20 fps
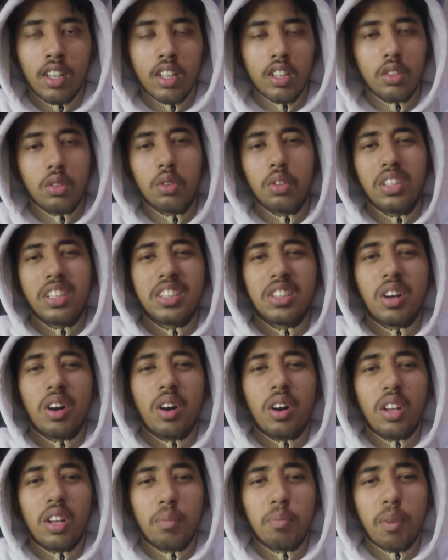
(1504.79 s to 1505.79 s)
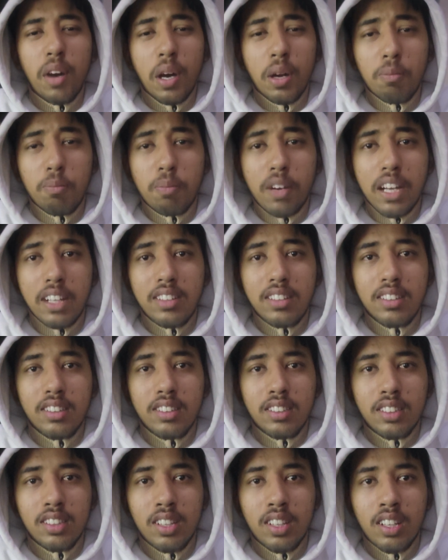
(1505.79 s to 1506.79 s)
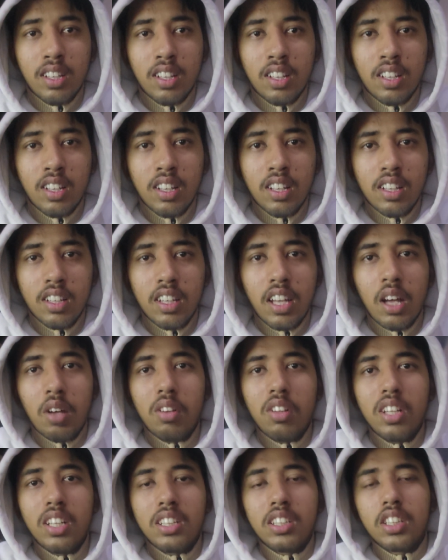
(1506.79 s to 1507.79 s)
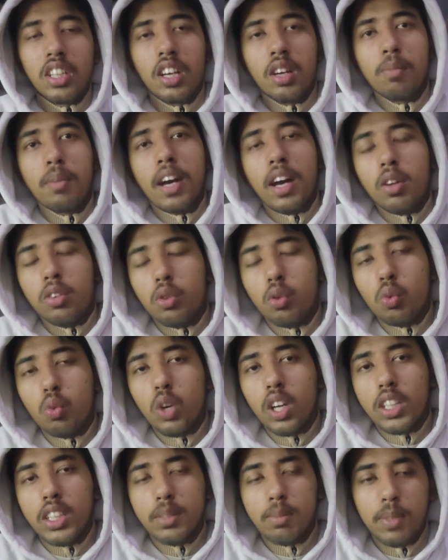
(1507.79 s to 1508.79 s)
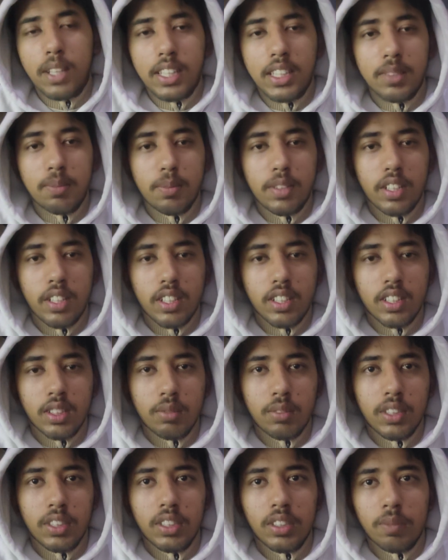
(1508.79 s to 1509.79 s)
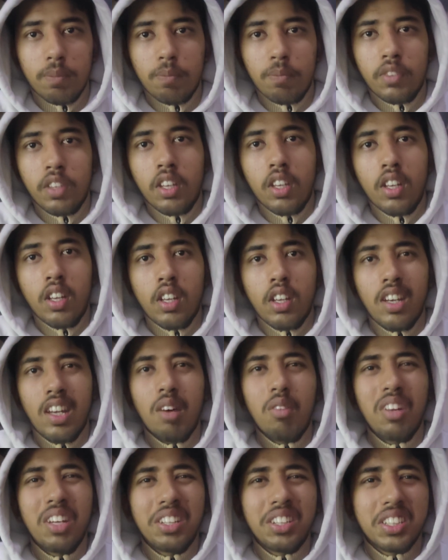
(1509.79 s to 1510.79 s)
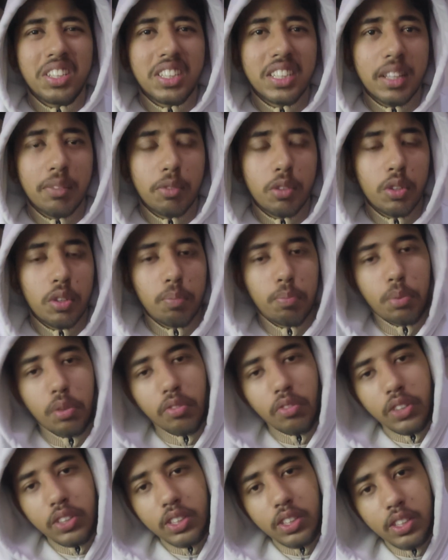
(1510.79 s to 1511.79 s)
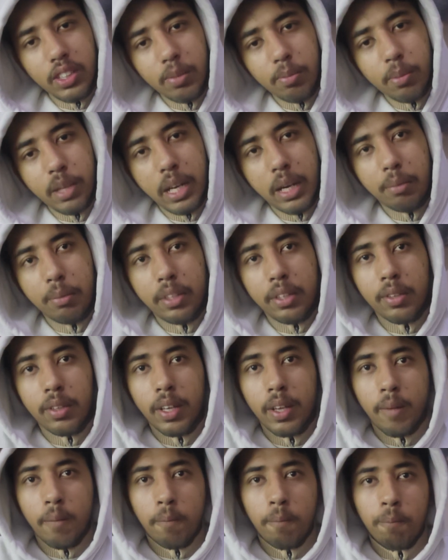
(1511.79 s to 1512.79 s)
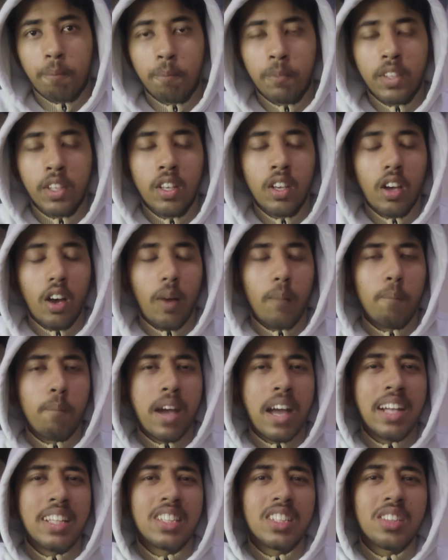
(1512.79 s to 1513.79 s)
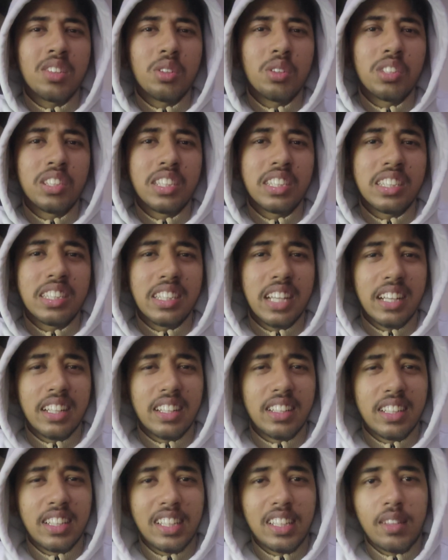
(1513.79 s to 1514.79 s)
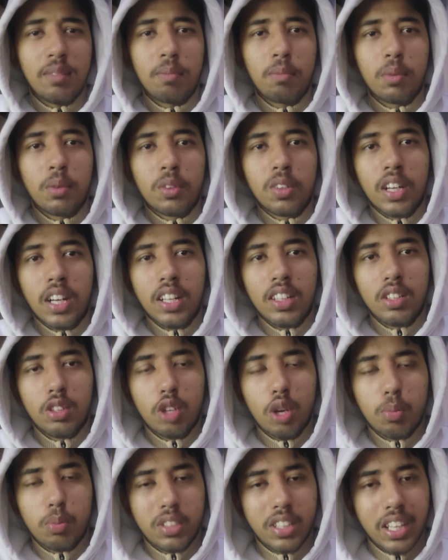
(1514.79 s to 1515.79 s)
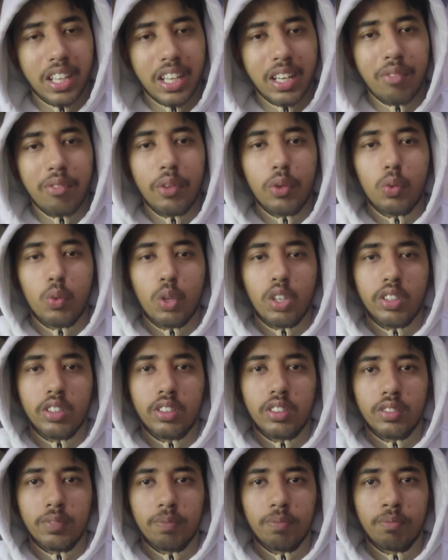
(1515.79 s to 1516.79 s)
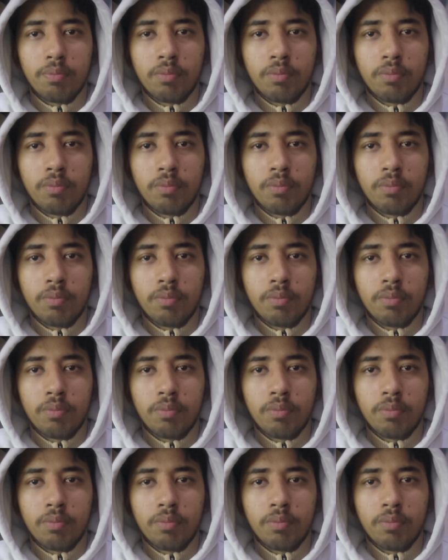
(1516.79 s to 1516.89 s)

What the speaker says: So it is all about pattern. Now let's talk about the workplace productivity. Now let us shift to a professional environment again. A manager noticed that team morale drops every quarter.